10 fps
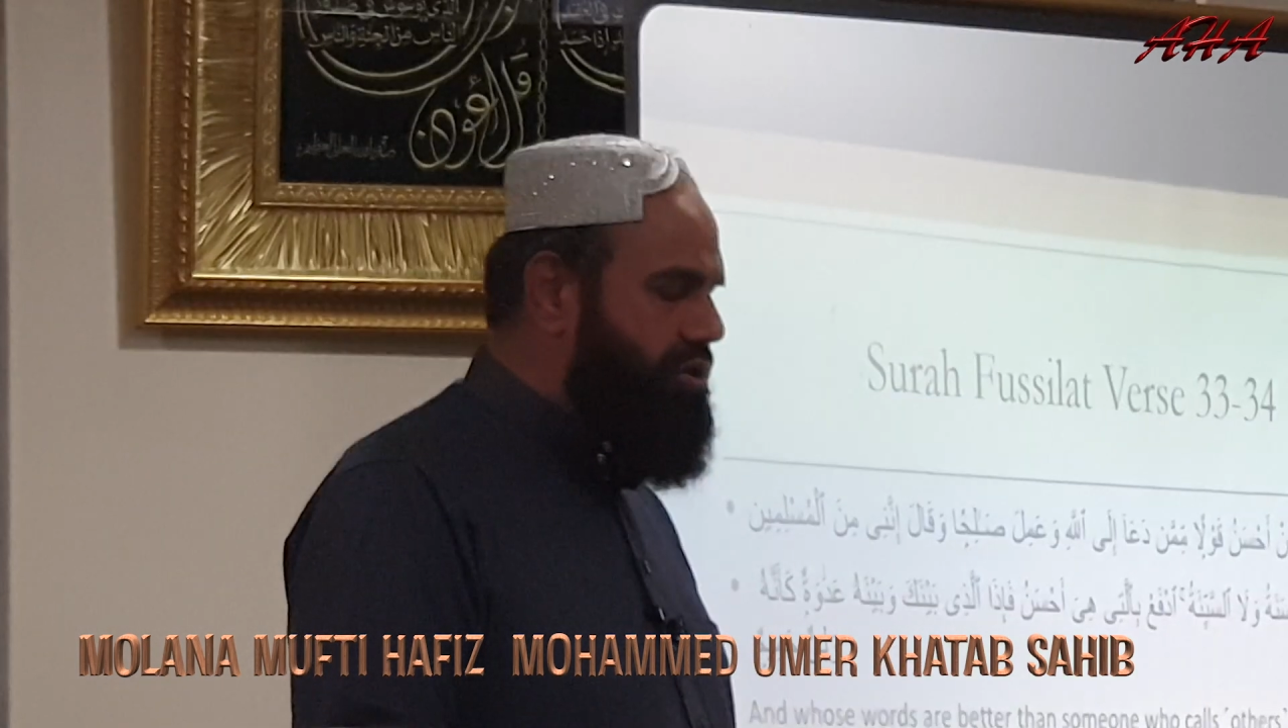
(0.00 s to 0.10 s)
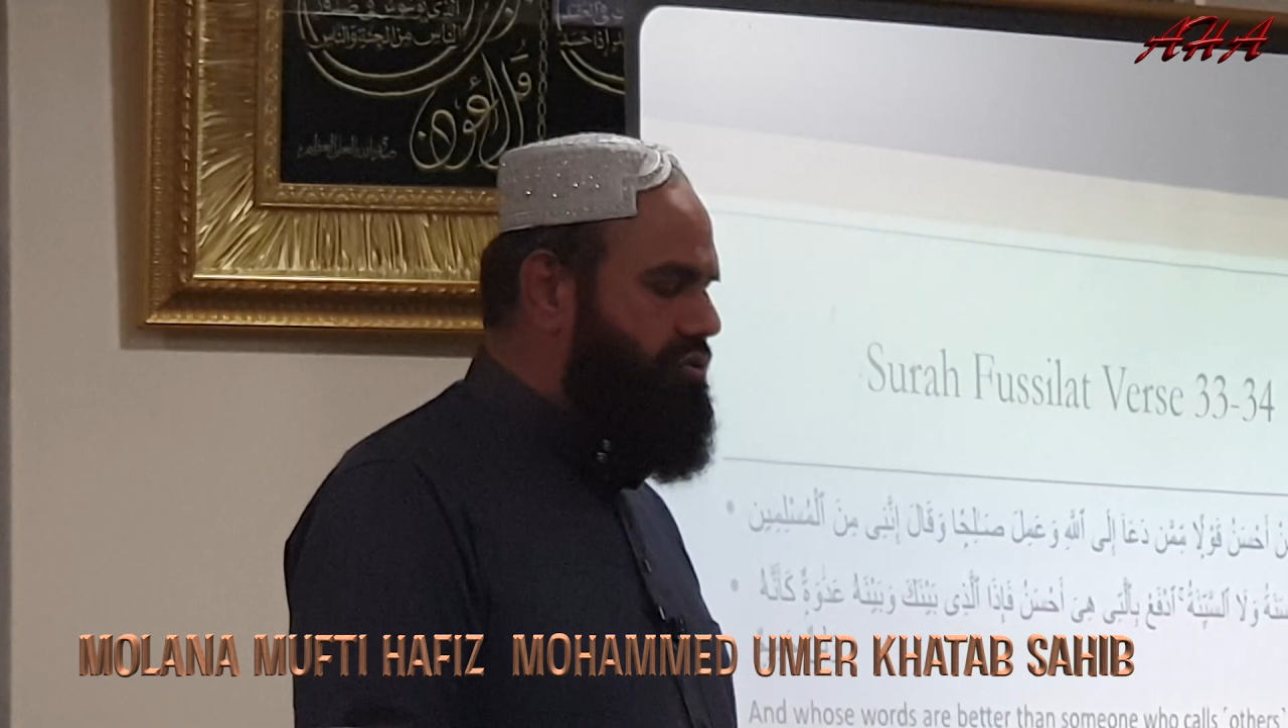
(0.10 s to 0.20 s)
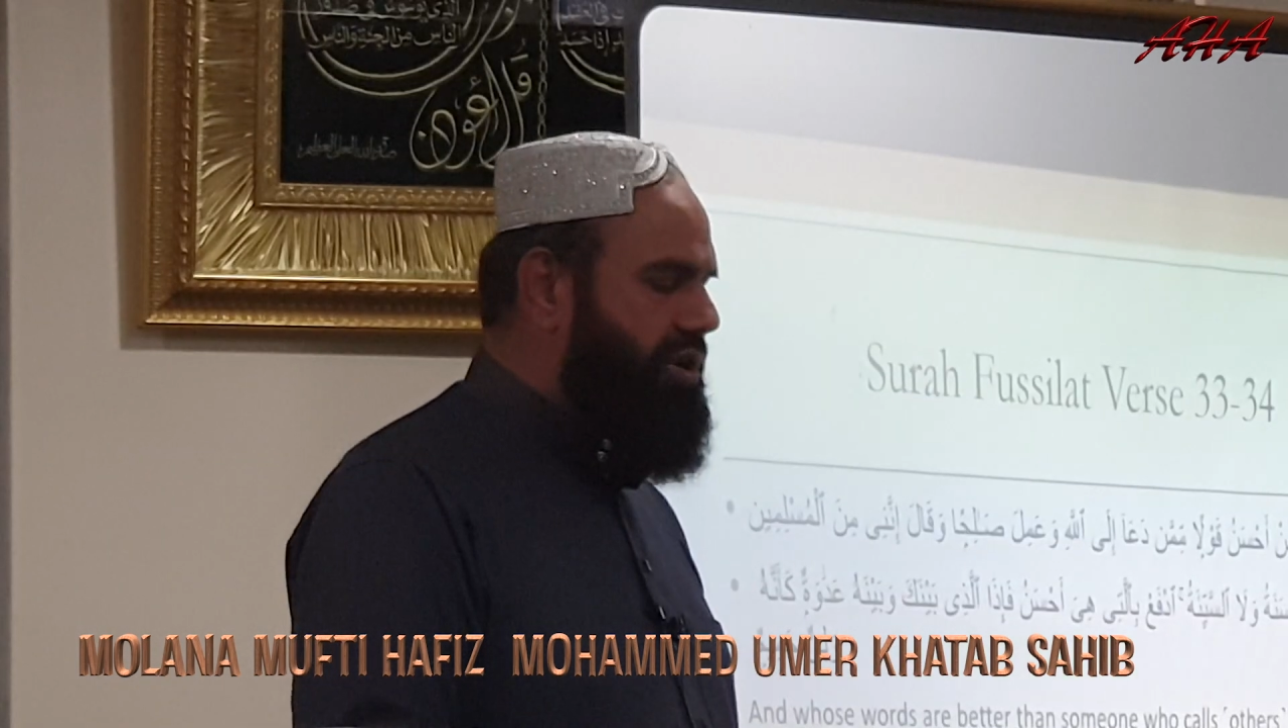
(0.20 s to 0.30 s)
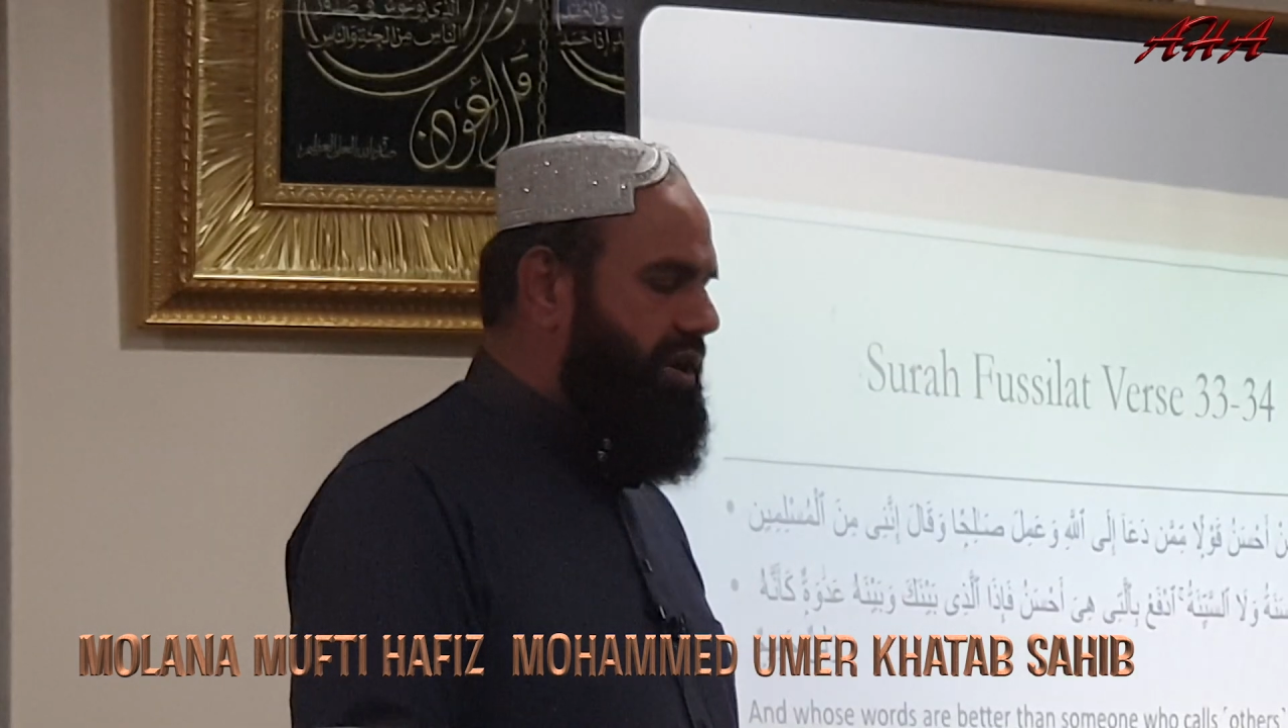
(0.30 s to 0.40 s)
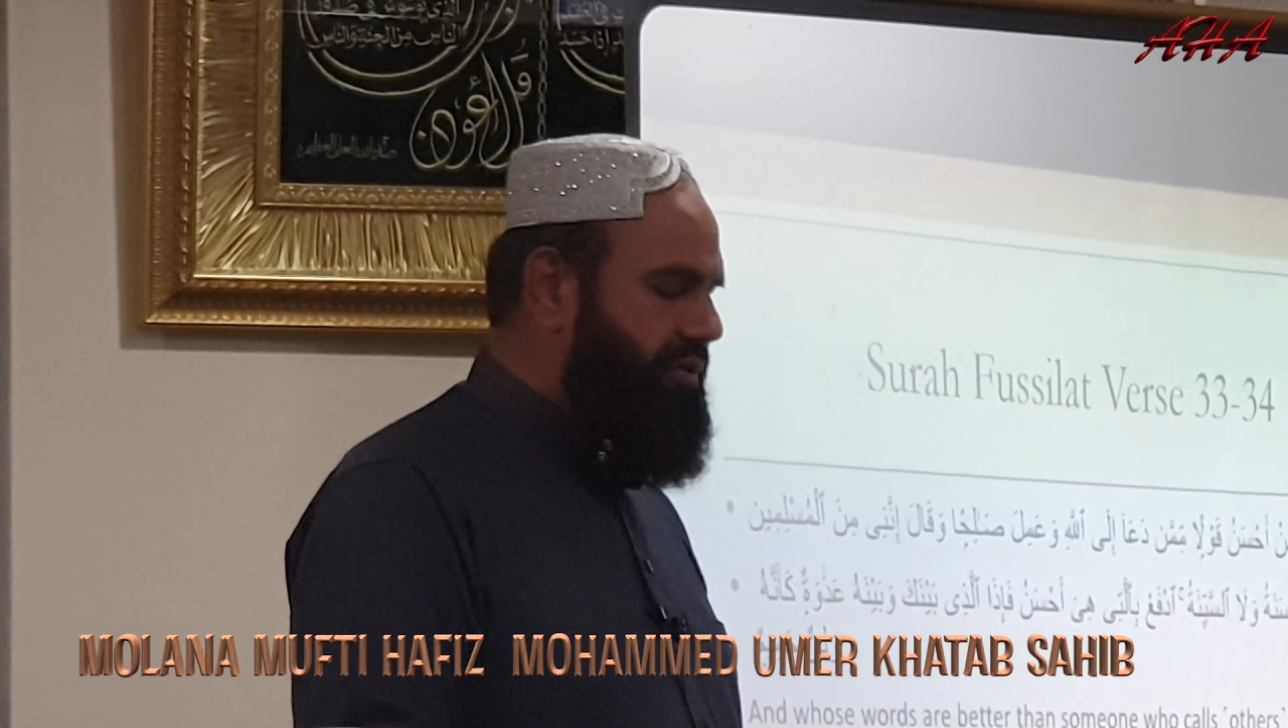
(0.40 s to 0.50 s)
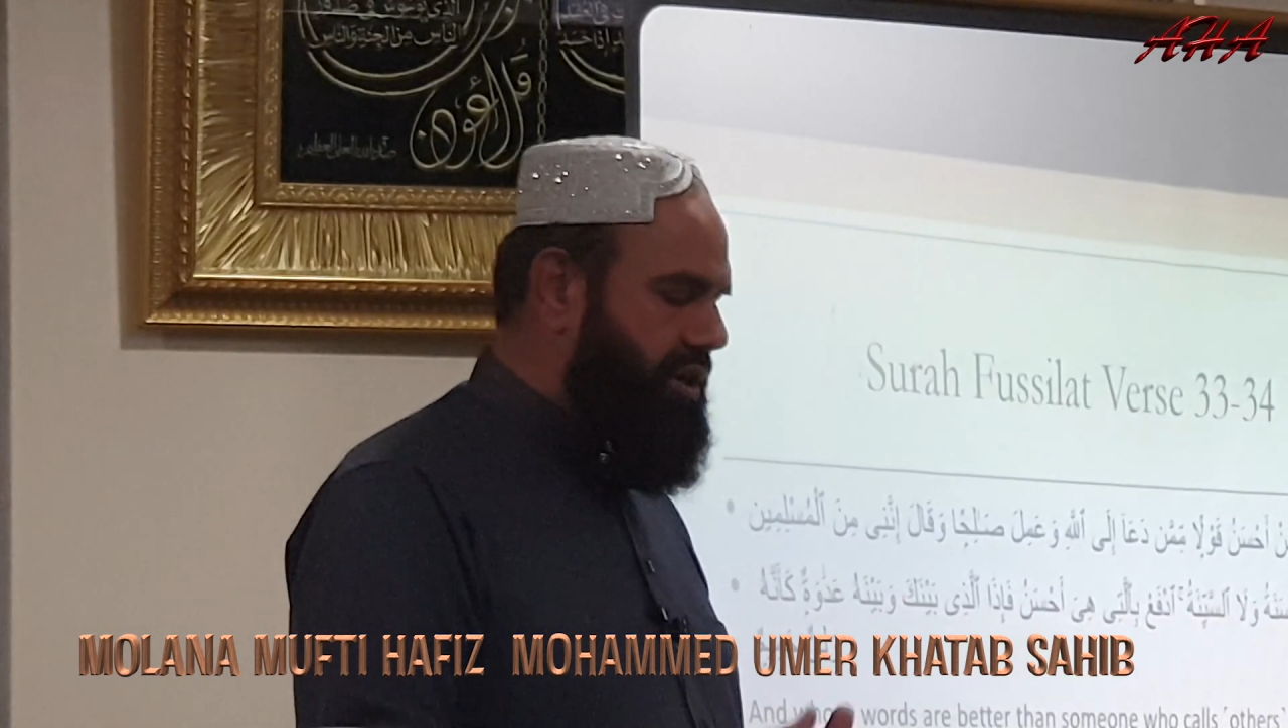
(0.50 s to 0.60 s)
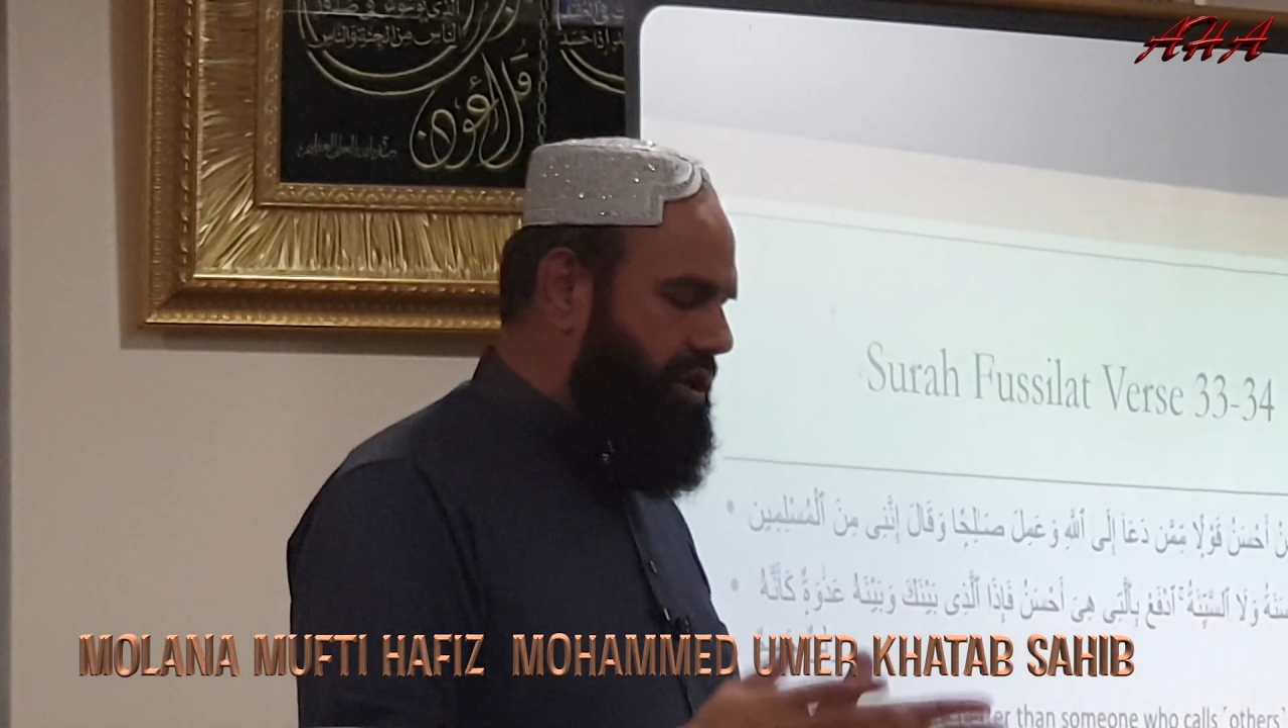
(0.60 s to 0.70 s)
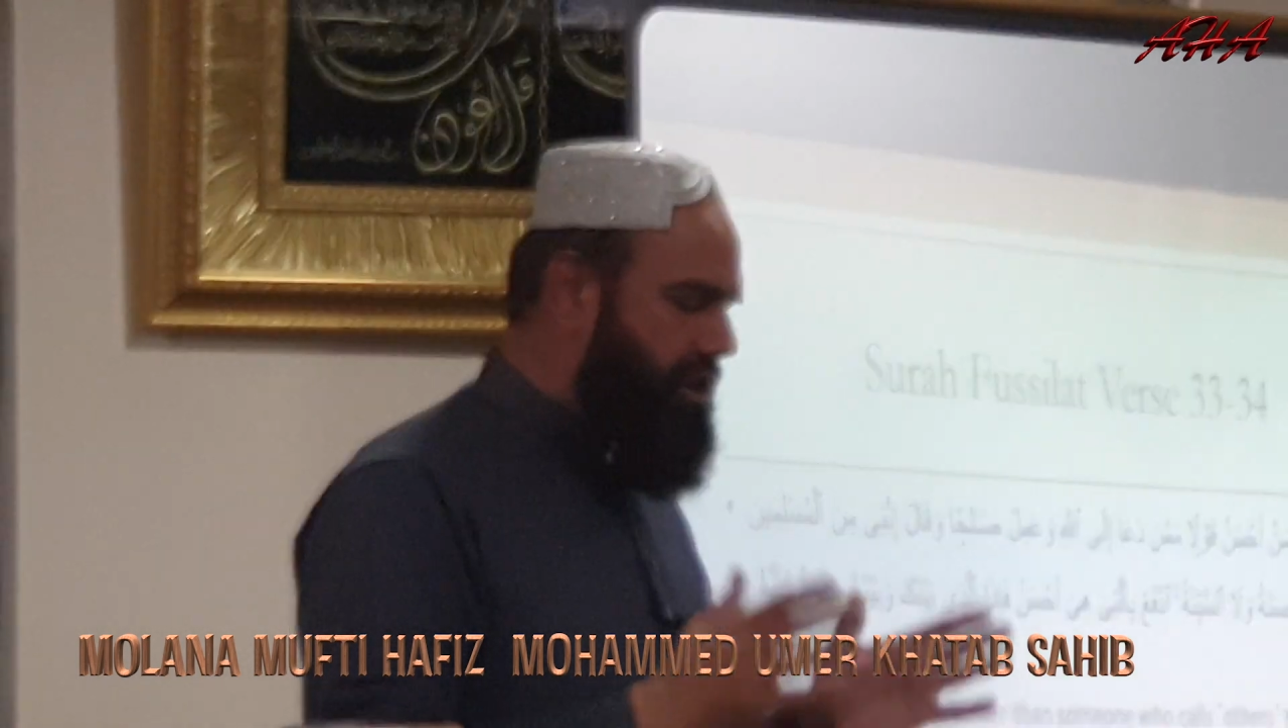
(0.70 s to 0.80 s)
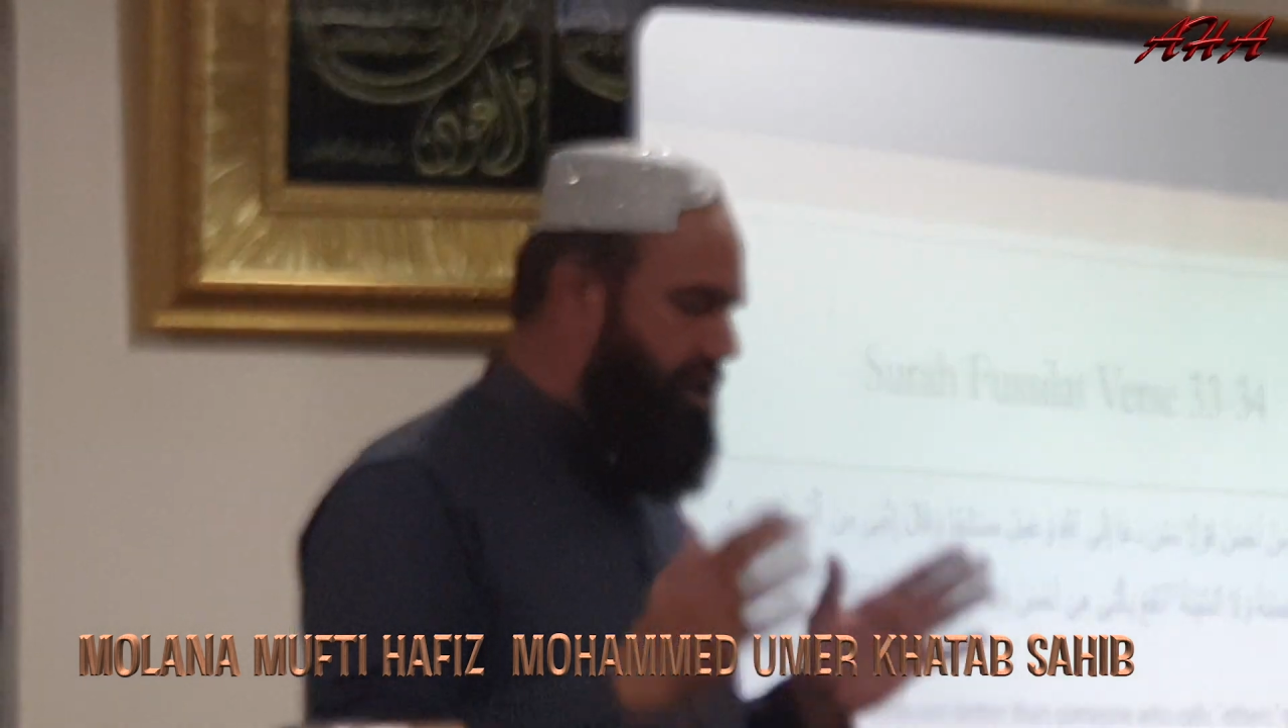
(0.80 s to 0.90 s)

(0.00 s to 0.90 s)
graveyard,